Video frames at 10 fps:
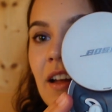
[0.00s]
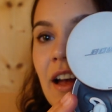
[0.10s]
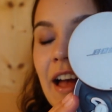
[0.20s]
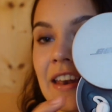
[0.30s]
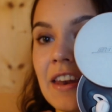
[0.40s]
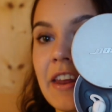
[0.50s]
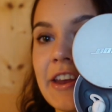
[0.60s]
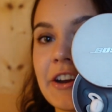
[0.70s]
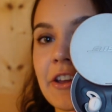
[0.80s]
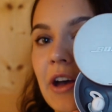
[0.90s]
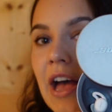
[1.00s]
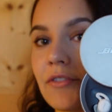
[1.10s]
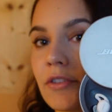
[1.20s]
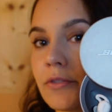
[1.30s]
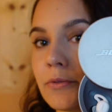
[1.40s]
And in here you have
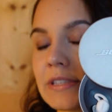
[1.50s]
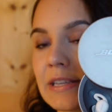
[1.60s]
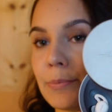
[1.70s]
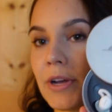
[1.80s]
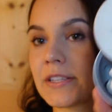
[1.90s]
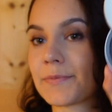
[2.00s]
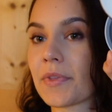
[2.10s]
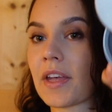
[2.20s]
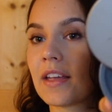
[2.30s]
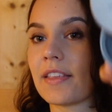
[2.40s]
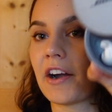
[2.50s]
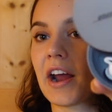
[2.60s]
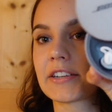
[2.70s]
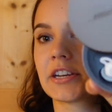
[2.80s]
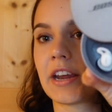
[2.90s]
the two sleep buds. They're
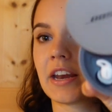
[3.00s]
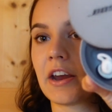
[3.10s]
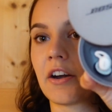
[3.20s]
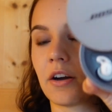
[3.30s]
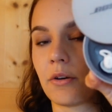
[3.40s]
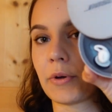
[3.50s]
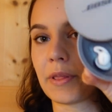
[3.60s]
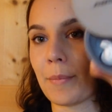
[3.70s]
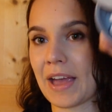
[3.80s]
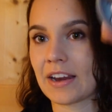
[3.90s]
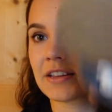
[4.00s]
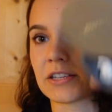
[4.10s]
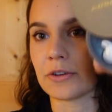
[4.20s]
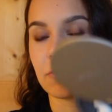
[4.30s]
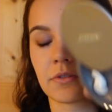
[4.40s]
actually in here with a magnet,
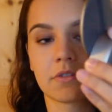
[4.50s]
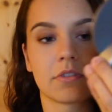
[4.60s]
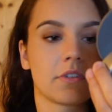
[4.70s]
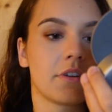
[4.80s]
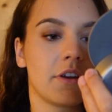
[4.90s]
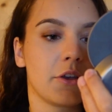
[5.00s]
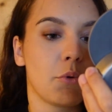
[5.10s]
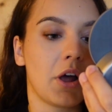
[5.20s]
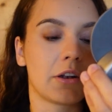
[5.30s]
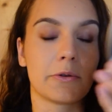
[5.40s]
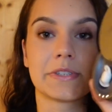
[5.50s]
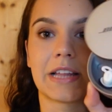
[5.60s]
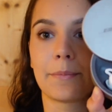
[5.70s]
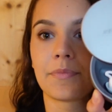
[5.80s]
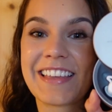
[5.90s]
so you won't lose
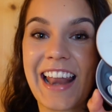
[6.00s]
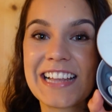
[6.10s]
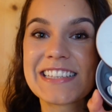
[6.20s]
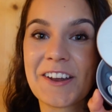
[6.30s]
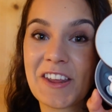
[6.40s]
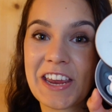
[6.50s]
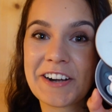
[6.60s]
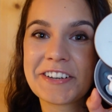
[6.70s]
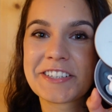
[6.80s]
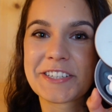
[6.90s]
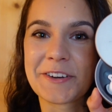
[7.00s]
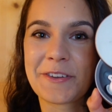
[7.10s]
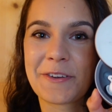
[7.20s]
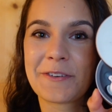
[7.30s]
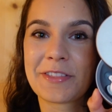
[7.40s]
them. The lights down here show
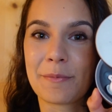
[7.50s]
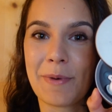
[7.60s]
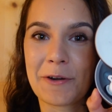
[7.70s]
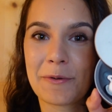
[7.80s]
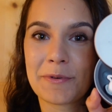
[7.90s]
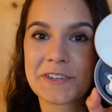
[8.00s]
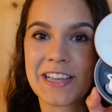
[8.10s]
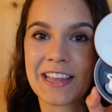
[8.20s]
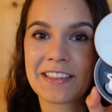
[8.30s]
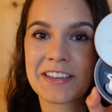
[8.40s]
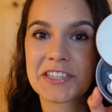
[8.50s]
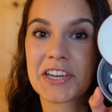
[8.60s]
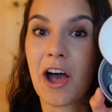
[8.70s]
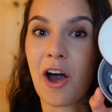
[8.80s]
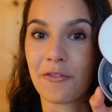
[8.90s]
you the battery percentage
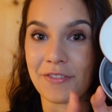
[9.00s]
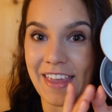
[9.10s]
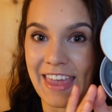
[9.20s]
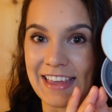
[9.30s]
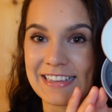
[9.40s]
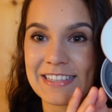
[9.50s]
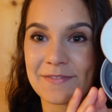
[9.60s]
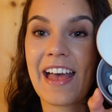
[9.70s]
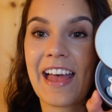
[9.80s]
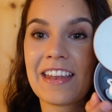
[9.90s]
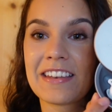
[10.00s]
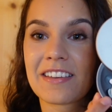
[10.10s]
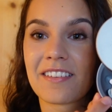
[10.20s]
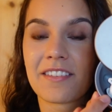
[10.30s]
of the case, and